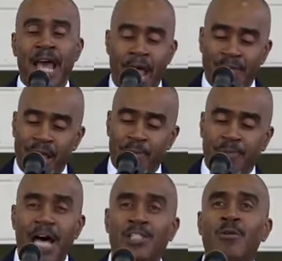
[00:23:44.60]
And the
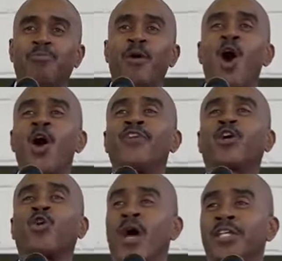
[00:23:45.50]
Apostle Paul
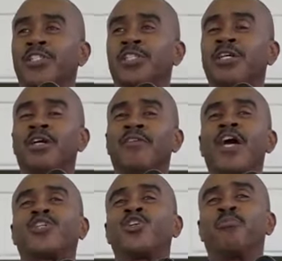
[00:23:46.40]
requests
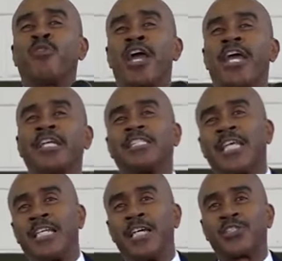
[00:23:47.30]
that you bring
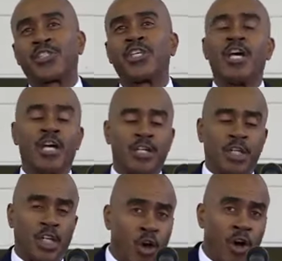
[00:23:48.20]
Zenas
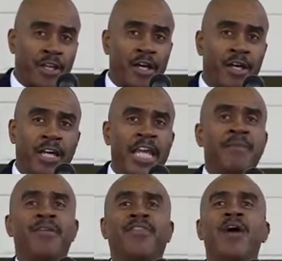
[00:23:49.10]
the lawyer.
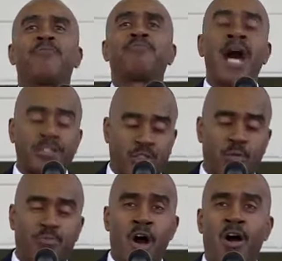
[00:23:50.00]
Even the
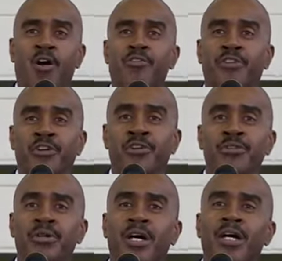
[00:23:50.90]
Apostle Paul
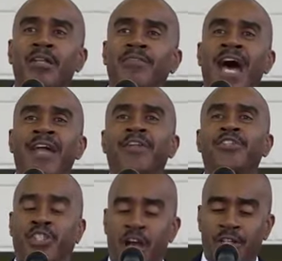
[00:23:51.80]
knew that the
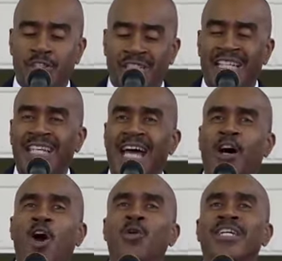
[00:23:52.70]
church did not
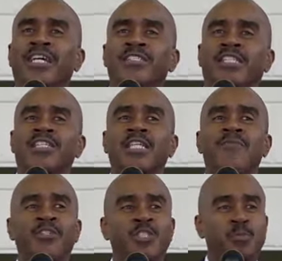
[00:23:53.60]
only consist
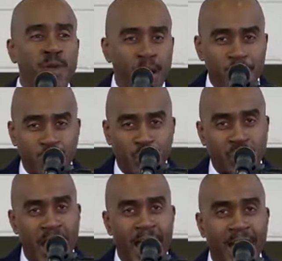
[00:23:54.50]
of a spiritual
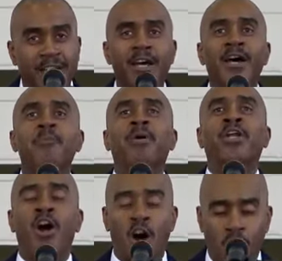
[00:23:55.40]
side, but
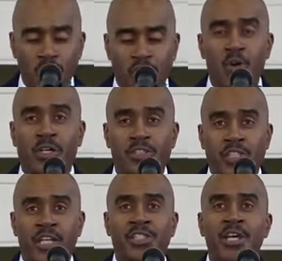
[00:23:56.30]
it also
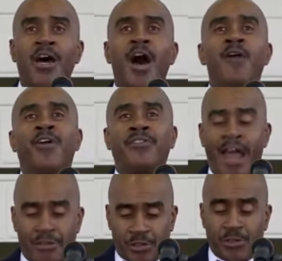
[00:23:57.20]
consists of a
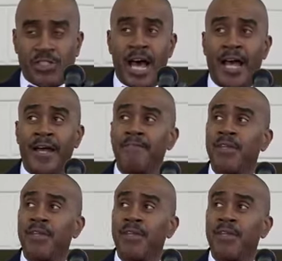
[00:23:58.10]
natural side.